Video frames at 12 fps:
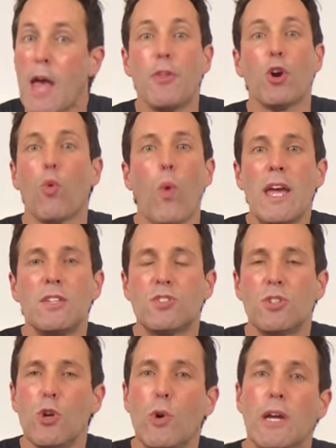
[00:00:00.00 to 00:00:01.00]
And there are ways
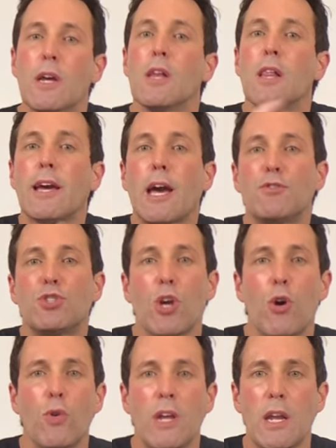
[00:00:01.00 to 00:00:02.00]
to do it. Like I've
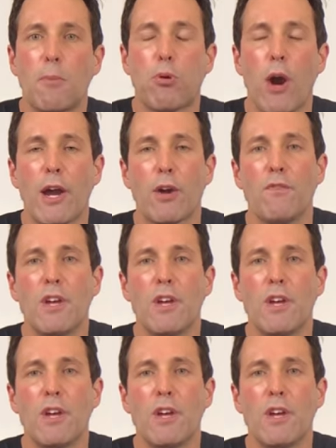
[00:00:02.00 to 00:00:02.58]
shown in a prior